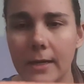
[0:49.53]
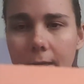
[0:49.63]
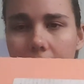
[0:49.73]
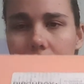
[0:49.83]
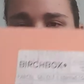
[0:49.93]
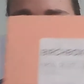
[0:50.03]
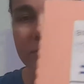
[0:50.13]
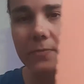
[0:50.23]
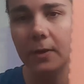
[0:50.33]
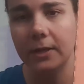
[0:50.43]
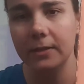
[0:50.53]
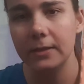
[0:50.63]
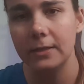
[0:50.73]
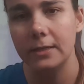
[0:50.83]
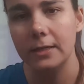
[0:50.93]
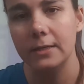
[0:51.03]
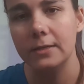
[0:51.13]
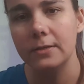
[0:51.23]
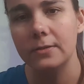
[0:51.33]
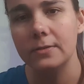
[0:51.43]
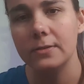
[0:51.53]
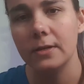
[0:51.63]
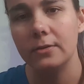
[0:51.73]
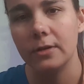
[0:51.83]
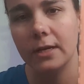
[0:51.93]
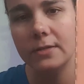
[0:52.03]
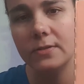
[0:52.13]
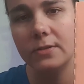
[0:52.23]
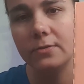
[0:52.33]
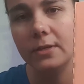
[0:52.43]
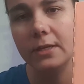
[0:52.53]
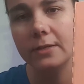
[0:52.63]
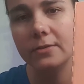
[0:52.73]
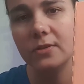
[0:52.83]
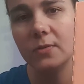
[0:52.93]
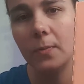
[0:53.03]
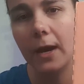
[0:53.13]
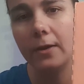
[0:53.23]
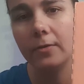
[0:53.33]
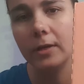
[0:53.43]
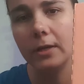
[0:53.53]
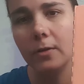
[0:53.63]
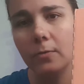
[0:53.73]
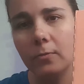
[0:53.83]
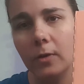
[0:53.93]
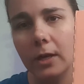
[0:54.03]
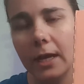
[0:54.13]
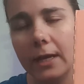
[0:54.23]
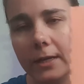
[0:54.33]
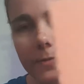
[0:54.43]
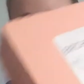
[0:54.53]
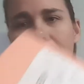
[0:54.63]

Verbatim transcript: Um, this month it is addressed to the inspiring Volcana.